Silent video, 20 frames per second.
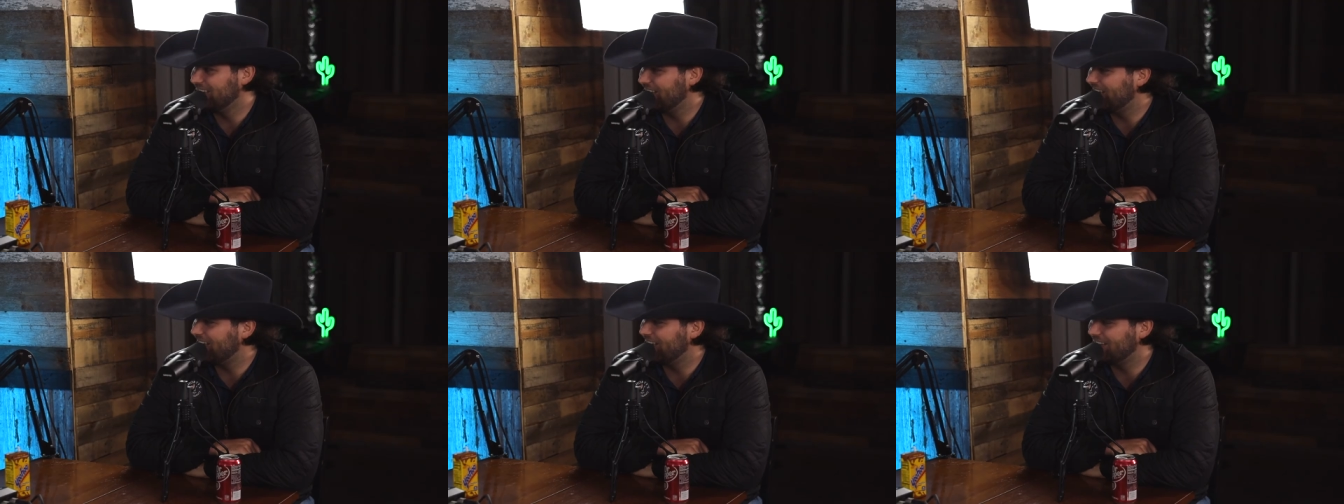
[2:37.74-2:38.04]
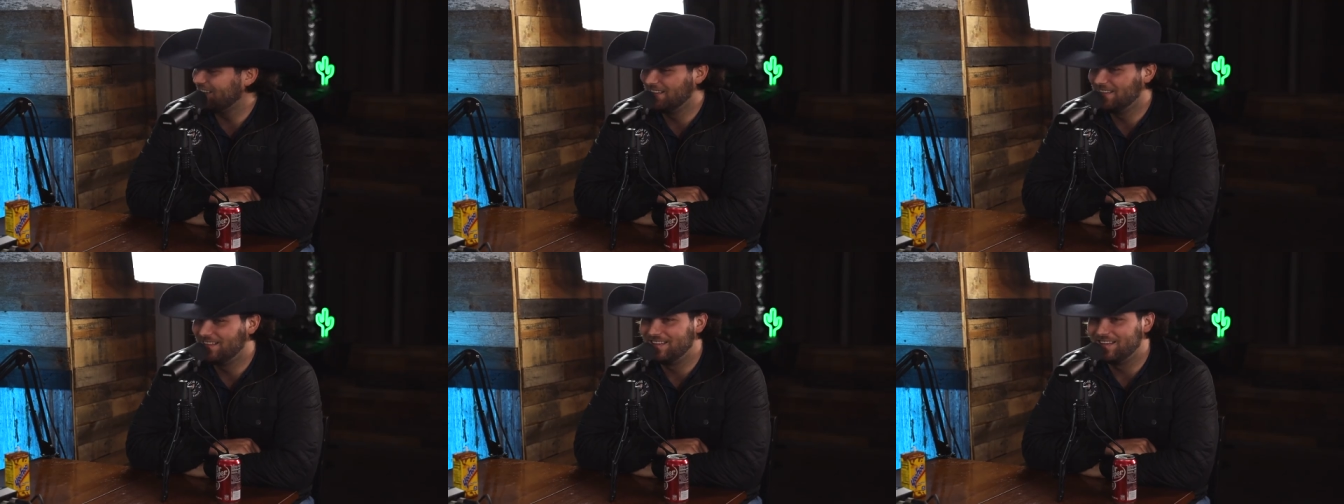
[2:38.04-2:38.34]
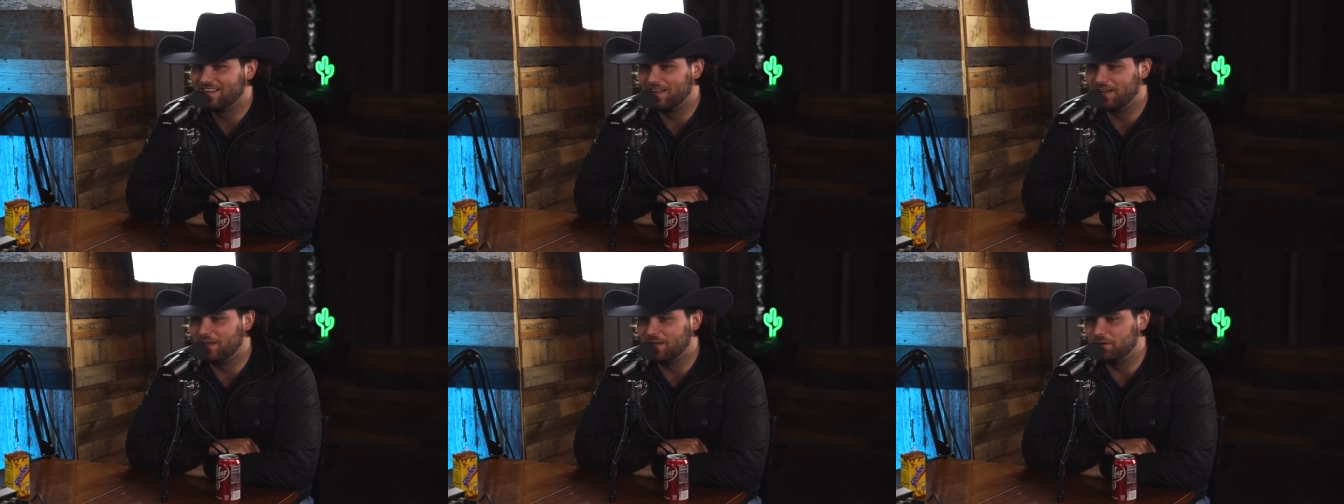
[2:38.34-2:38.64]
Yeah,
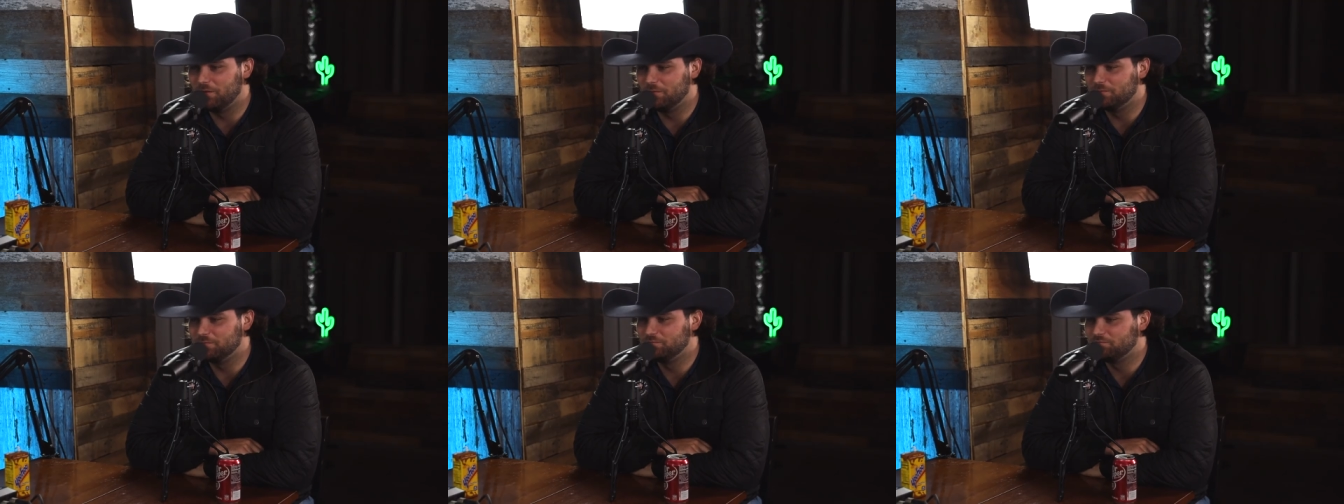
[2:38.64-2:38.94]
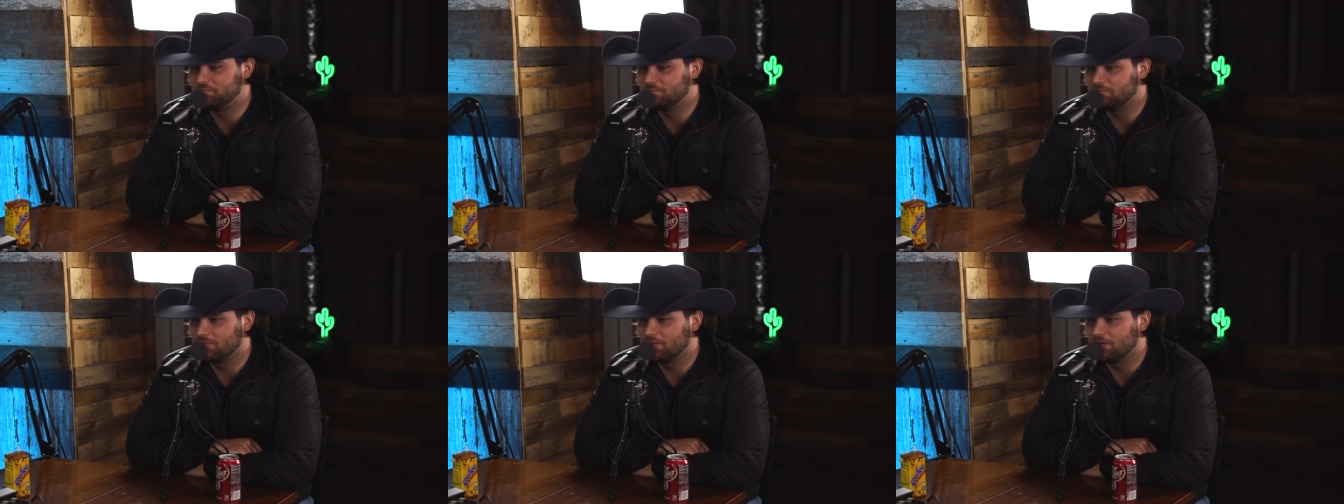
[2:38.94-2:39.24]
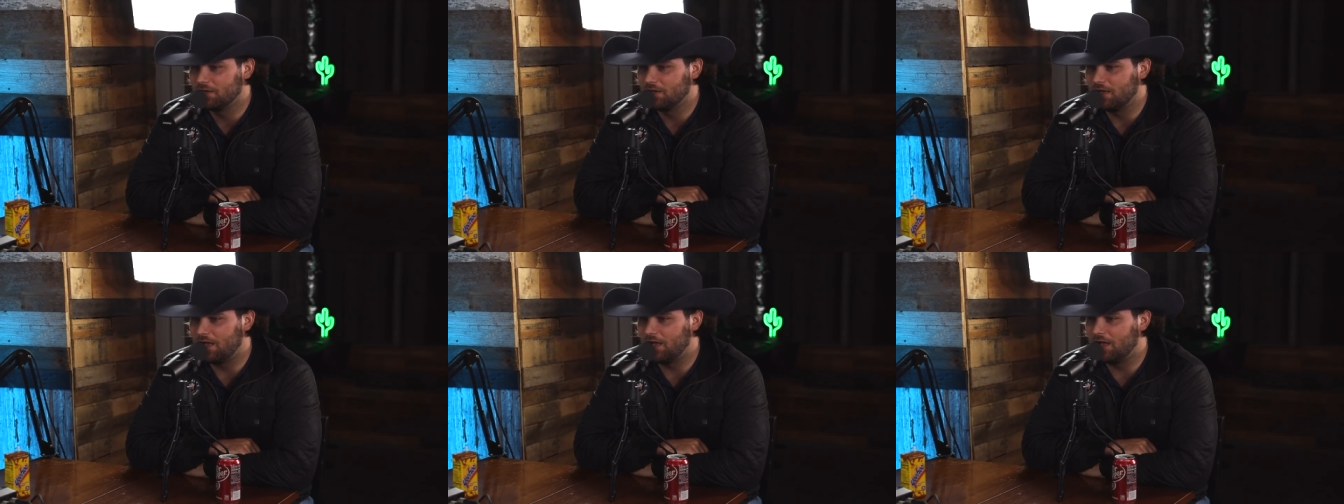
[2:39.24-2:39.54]
um,
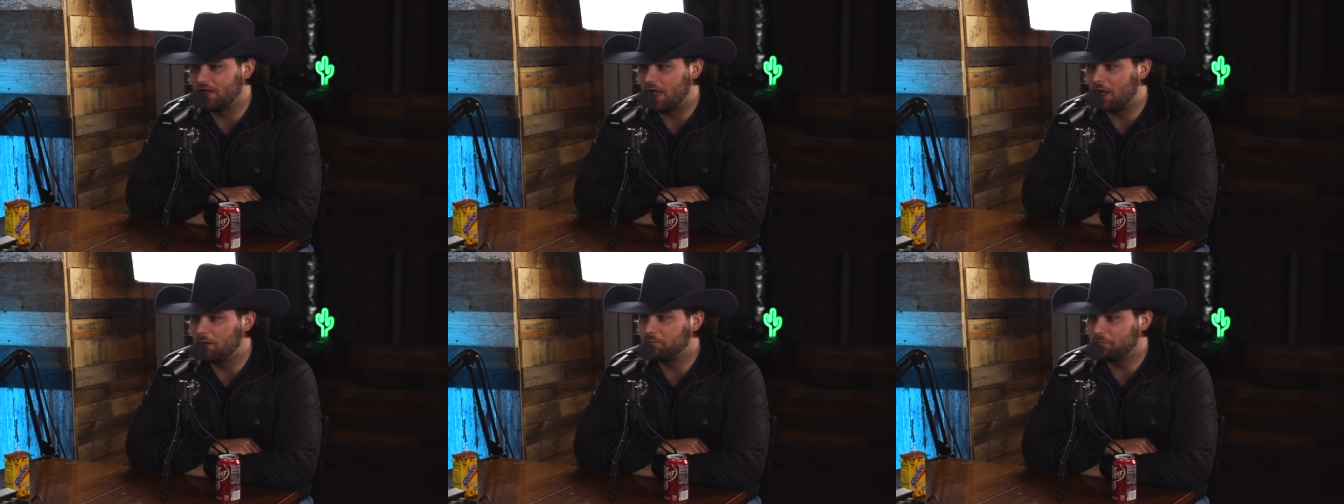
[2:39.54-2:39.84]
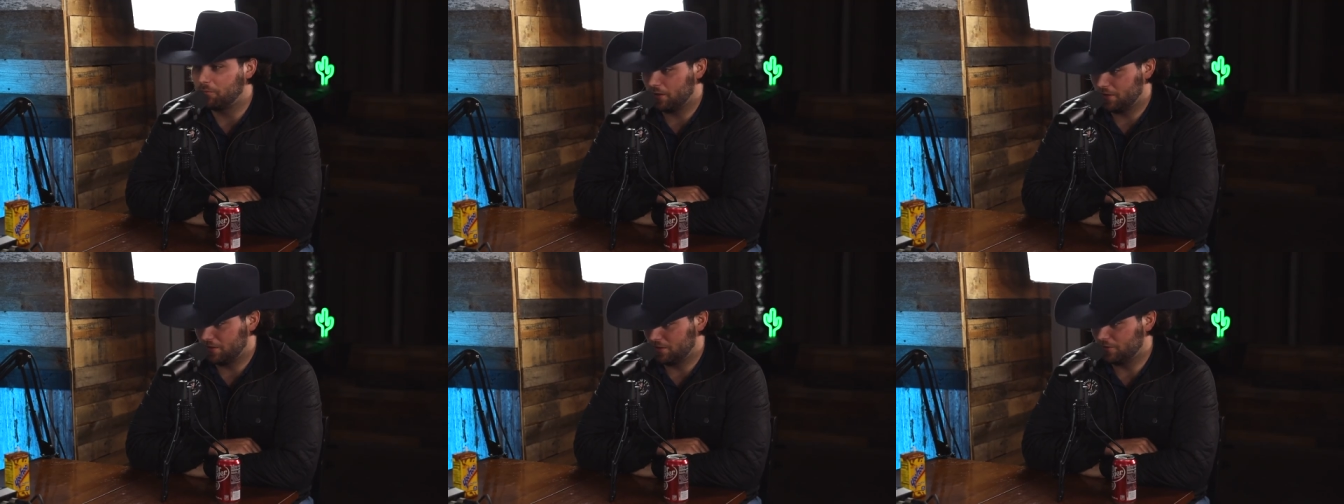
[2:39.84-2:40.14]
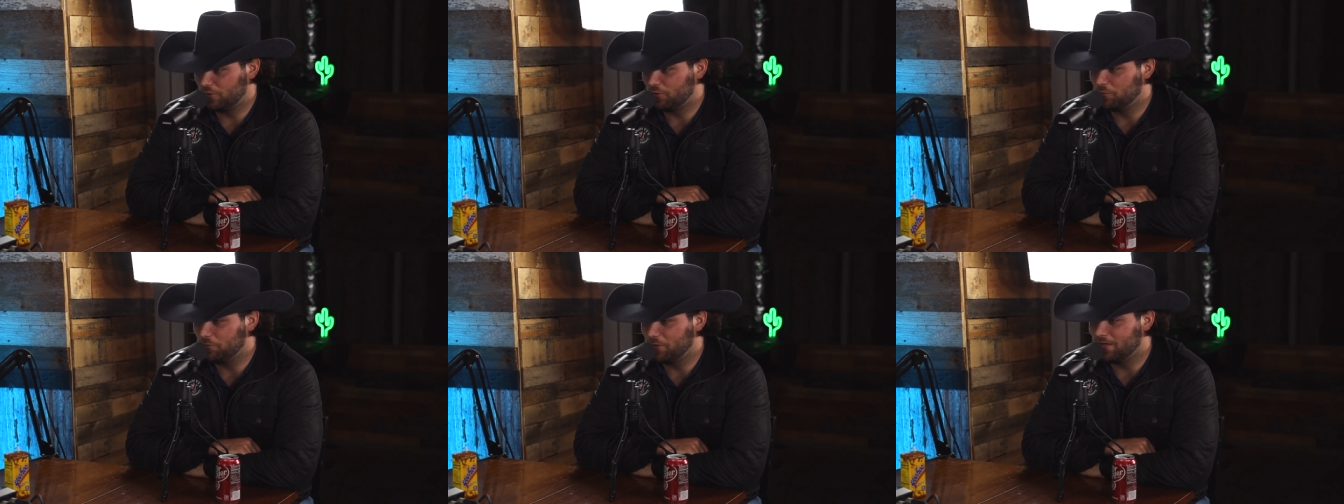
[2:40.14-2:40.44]
I, I play a
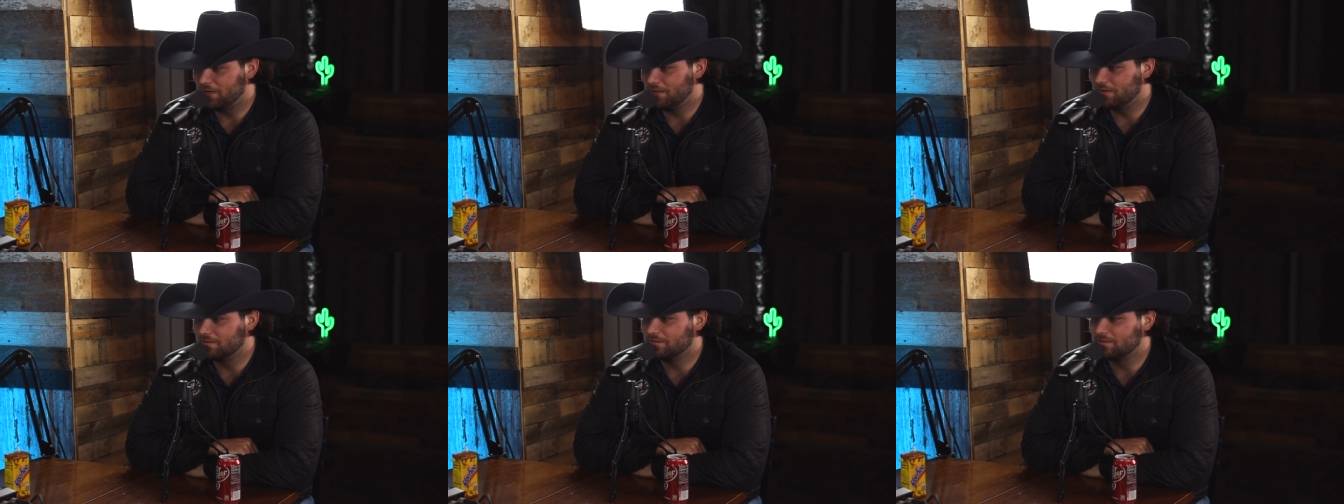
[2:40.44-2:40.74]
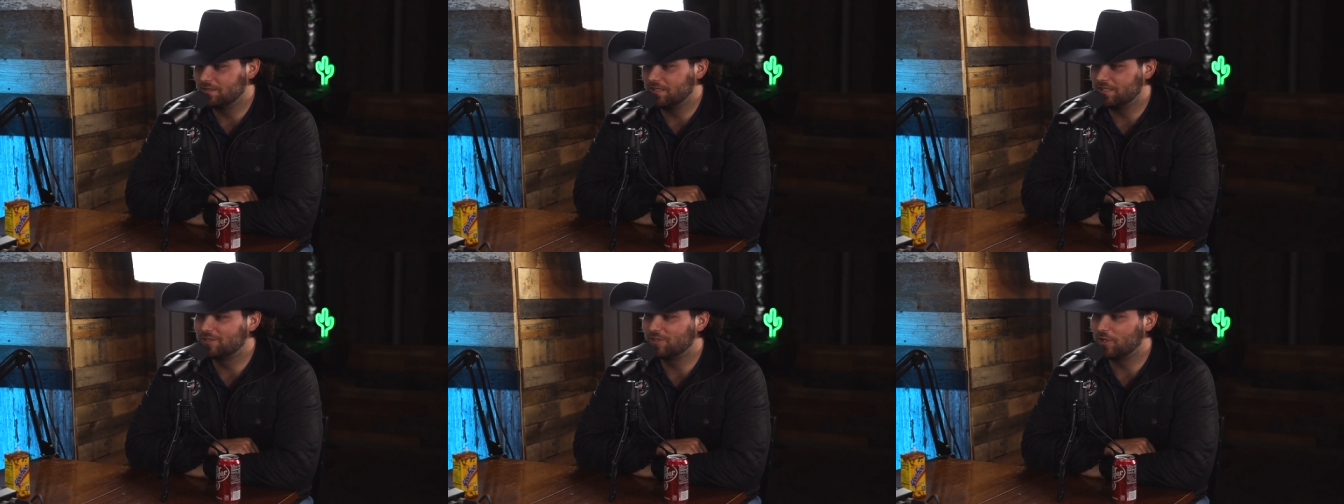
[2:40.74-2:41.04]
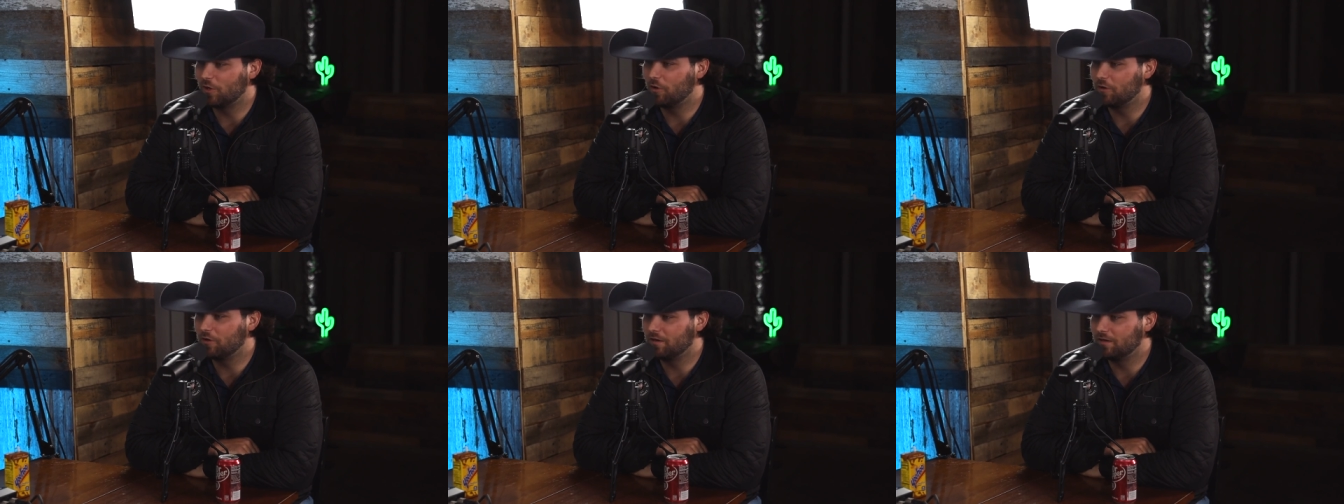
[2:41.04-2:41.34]
little bit of
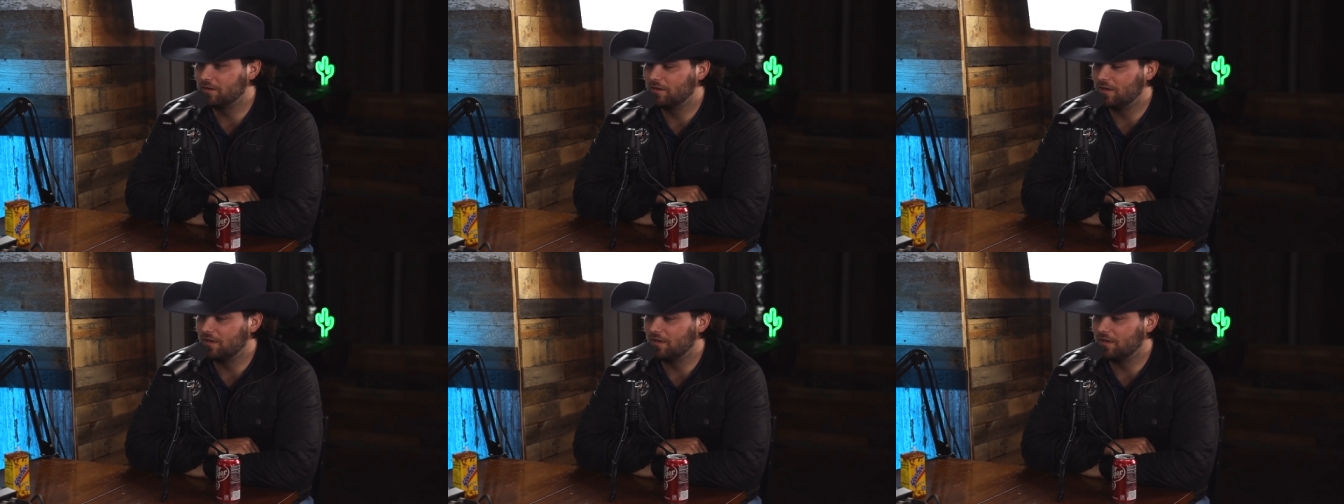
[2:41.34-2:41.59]
guitar and